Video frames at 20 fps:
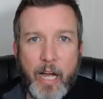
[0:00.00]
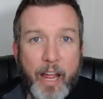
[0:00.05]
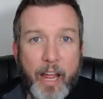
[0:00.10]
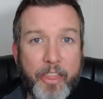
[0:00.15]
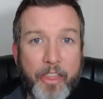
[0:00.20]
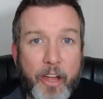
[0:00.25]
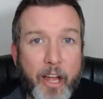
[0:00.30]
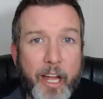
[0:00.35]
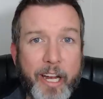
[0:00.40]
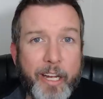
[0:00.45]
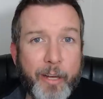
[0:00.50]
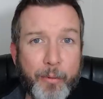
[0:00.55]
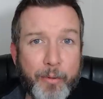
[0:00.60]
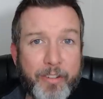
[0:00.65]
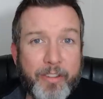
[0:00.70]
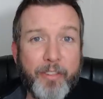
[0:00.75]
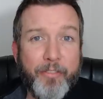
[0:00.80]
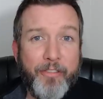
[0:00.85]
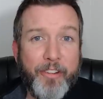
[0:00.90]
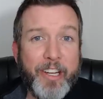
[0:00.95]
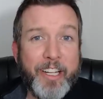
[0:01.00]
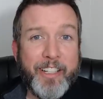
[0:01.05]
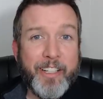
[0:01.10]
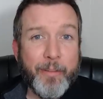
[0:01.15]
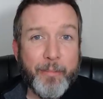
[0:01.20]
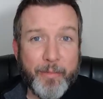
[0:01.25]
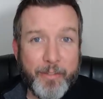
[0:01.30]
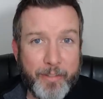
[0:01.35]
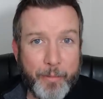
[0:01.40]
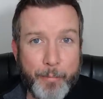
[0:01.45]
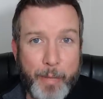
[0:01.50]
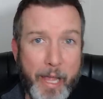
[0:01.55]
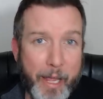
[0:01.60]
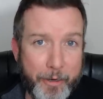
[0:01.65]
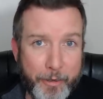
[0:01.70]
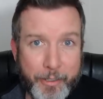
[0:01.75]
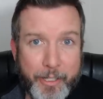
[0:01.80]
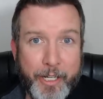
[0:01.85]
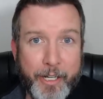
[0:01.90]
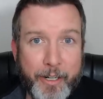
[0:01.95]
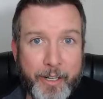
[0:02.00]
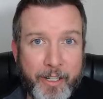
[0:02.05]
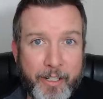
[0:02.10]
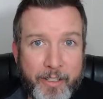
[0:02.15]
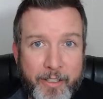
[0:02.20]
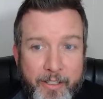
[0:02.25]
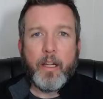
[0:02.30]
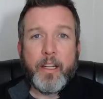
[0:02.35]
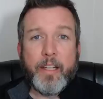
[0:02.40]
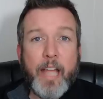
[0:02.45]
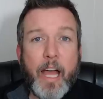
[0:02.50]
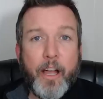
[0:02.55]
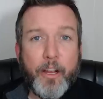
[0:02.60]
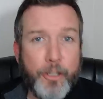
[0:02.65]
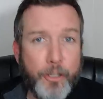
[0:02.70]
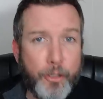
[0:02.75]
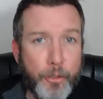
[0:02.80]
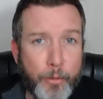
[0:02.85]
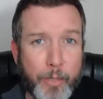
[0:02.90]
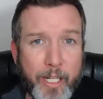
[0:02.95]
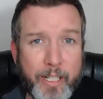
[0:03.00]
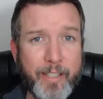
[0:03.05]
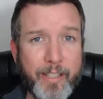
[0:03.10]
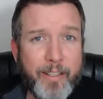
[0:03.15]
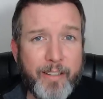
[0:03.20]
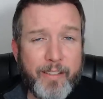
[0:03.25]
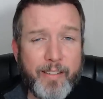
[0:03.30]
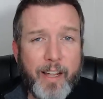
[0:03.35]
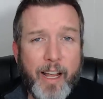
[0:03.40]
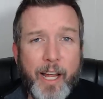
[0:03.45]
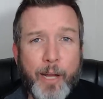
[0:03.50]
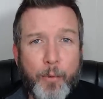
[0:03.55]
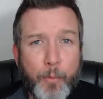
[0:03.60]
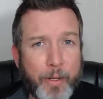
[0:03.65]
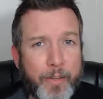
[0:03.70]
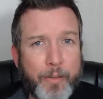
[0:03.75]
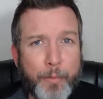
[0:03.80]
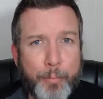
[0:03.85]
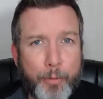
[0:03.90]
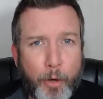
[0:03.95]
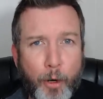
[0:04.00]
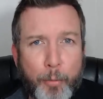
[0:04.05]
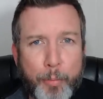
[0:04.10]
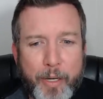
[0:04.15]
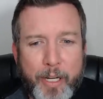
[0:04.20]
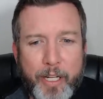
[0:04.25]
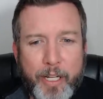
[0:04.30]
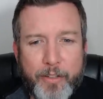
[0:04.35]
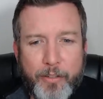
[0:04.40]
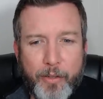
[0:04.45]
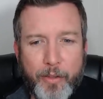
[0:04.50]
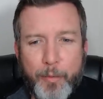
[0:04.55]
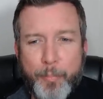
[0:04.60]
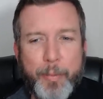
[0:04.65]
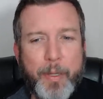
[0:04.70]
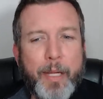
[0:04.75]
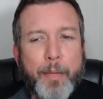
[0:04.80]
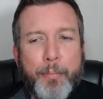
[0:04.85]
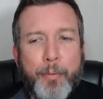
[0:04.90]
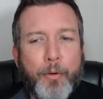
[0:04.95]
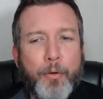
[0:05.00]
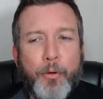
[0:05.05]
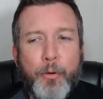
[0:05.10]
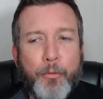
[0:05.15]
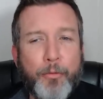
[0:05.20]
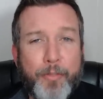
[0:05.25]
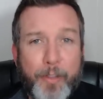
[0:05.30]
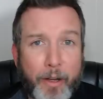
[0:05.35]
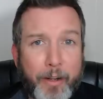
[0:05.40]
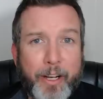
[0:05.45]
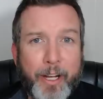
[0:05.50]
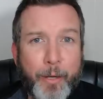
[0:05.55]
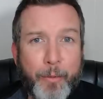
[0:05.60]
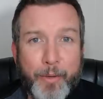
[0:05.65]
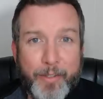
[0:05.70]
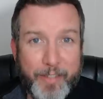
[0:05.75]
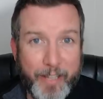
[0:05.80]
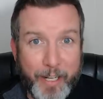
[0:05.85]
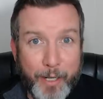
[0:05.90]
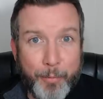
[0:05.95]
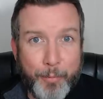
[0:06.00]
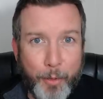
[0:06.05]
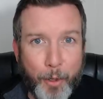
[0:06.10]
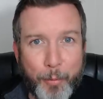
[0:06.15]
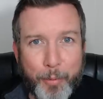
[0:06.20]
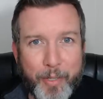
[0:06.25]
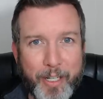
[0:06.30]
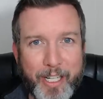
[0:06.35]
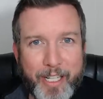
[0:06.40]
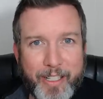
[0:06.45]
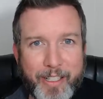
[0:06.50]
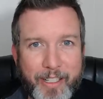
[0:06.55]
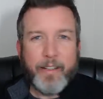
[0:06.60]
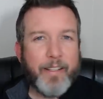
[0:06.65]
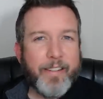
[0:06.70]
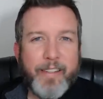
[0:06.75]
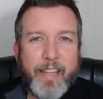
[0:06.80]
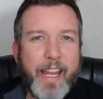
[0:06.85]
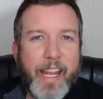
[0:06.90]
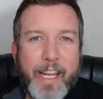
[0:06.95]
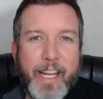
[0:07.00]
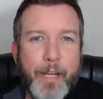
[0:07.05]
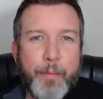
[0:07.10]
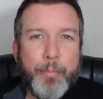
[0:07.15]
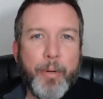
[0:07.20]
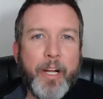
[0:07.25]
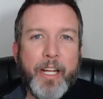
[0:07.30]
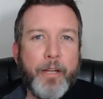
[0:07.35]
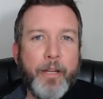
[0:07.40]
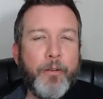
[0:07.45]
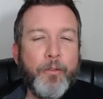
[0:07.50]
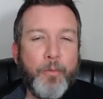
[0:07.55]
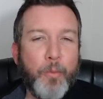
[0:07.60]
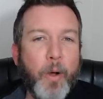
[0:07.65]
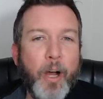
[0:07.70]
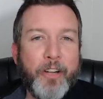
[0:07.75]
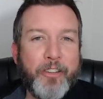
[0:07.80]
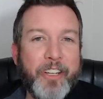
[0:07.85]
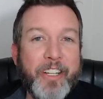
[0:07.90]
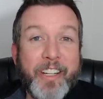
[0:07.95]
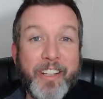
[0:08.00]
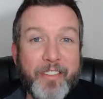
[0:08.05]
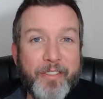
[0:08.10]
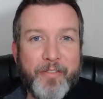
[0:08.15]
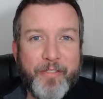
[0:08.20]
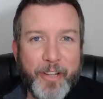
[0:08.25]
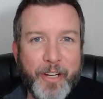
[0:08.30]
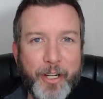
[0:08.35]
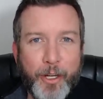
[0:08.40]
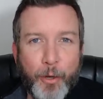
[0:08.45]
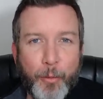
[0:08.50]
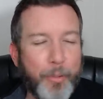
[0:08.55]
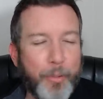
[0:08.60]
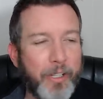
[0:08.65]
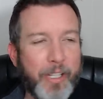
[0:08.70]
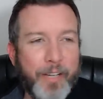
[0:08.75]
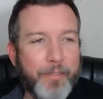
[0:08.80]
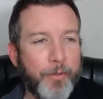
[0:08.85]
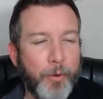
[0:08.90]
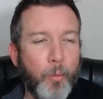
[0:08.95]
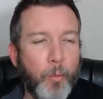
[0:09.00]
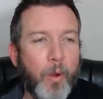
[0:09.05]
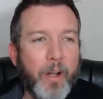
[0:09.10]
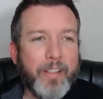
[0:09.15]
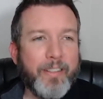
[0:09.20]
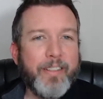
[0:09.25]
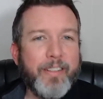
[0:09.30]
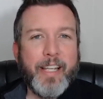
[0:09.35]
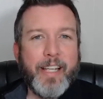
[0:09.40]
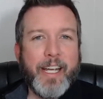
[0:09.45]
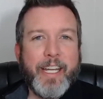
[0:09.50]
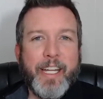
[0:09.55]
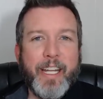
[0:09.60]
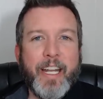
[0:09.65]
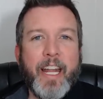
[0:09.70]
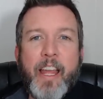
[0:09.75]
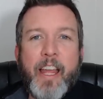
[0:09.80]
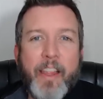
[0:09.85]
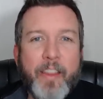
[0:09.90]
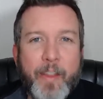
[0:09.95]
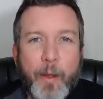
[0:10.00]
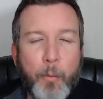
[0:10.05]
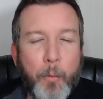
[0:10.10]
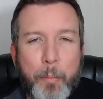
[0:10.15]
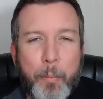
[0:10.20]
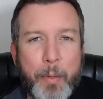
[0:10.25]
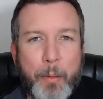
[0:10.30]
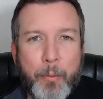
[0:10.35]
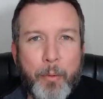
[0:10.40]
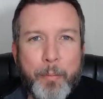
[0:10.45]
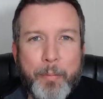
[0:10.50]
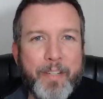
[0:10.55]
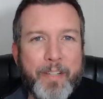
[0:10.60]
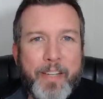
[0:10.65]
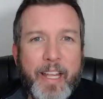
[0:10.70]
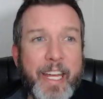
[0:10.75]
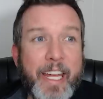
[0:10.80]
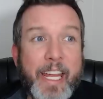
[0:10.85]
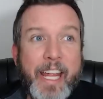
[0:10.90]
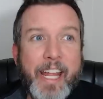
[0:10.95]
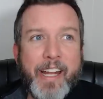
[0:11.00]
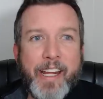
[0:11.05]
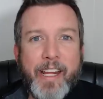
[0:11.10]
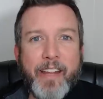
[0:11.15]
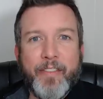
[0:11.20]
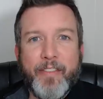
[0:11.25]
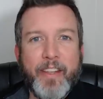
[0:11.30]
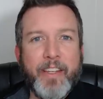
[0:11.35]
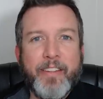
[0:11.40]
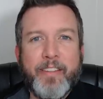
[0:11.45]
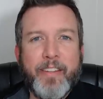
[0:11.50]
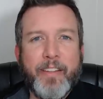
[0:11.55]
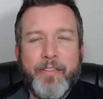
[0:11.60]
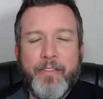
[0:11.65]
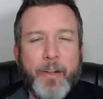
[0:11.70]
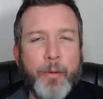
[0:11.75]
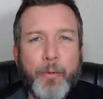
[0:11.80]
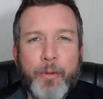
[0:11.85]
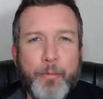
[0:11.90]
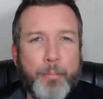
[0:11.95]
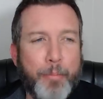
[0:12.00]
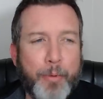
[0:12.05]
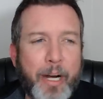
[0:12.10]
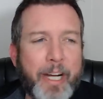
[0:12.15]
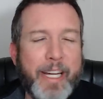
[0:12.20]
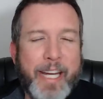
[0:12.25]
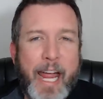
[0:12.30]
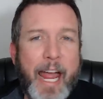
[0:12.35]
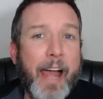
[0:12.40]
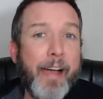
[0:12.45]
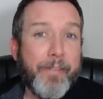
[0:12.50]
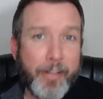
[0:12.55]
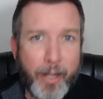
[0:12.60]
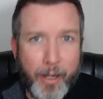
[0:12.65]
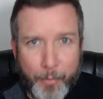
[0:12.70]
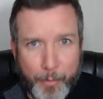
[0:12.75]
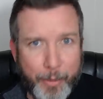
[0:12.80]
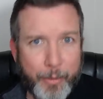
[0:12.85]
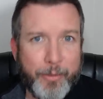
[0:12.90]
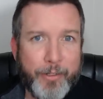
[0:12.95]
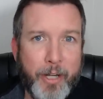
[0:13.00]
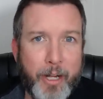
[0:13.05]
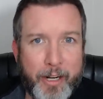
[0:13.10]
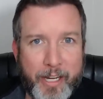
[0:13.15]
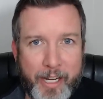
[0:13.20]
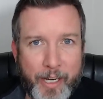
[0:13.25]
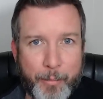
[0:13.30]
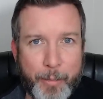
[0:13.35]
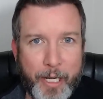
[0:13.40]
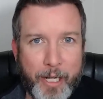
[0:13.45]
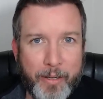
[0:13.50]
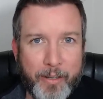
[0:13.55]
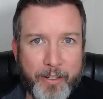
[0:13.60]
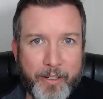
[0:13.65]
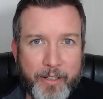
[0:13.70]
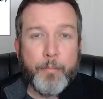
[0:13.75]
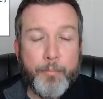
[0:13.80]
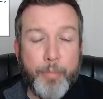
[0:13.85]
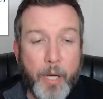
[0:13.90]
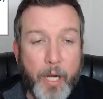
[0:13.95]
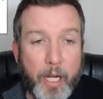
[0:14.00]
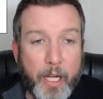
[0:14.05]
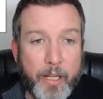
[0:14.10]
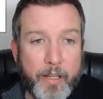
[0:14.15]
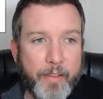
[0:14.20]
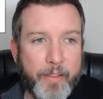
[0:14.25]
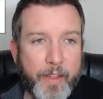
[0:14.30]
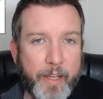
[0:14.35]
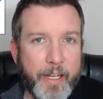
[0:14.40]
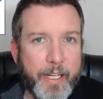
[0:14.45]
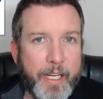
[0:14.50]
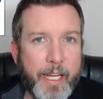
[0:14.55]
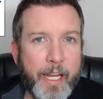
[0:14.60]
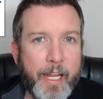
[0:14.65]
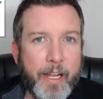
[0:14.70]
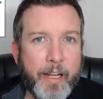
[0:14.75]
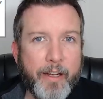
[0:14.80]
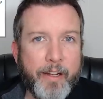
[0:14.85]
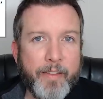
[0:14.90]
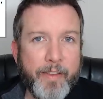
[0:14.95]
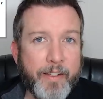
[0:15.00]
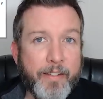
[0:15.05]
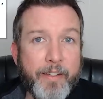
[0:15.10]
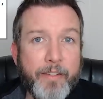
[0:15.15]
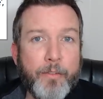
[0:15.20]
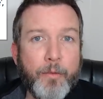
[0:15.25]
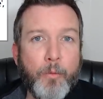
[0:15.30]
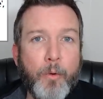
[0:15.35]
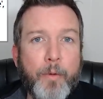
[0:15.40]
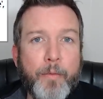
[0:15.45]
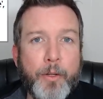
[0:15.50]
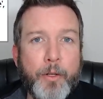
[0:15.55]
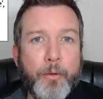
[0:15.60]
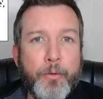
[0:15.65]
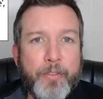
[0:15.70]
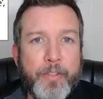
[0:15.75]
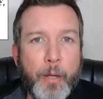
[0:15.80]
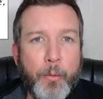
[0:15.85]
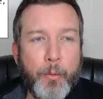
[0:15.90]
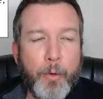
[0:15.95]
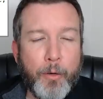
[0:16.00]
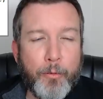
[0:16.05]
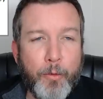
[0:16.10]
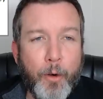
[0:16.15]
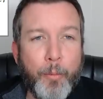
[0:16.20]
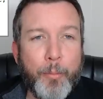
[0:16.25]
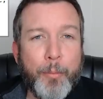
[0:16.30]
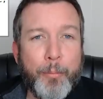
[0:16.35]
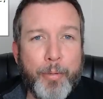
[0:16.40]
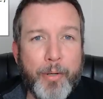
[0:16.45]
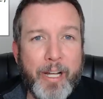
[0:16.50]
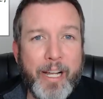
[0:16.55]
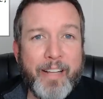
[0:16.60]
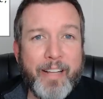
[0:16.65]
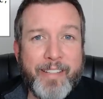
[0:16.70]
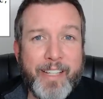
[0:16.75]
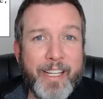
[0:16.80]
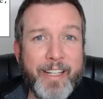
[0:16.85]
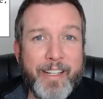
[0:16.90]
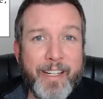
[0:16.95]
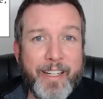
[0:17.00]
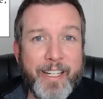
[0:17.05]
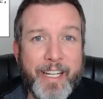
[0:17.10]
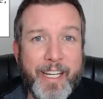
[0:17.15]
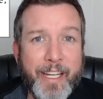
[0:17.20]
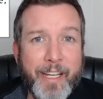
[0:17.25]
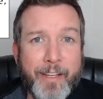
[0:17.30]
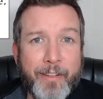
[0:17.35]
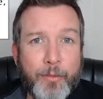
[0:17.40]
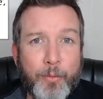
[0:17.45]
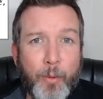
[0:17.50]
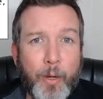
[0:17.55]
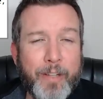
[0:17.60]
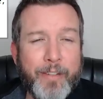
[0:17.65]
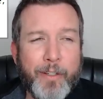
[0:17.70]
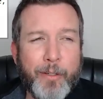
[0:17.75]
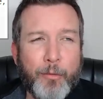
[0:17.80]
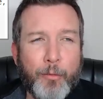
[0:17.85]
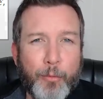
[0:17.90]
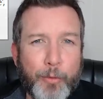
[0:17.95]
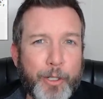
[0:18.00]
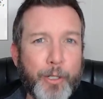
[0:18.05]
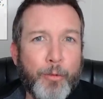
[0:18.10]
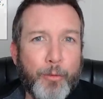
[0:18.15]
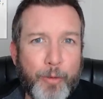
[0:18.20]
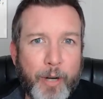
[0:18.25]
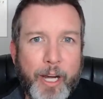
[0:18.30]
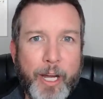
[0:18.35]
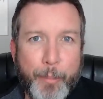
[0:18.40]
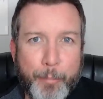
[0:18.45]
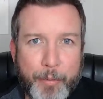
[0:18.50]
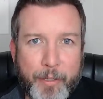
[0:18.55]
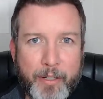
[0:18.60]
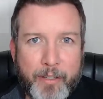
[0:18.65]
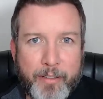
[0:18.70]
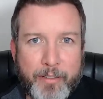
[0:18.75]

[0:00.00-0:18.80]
I thought it was the victims that mattered here. Now you get to decide what's appropriate to the people who felt it was inappropriate? Does anybody who's watching this video believe for one second that Whoopi would be saying any of this if it was Brett Kavanaugh we were talking about? But then again, this is a woman who said what Roman Polanski did to kids wasn't real rape.